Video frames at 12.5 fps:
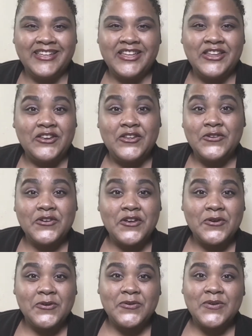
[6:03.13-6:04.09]
no
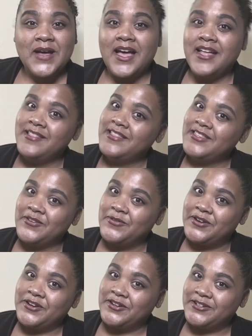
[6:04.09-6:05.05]
go on the
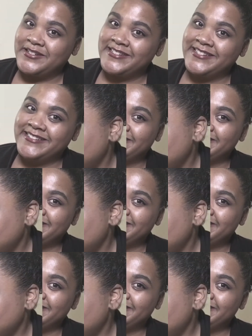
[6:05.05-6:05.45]
yogurt.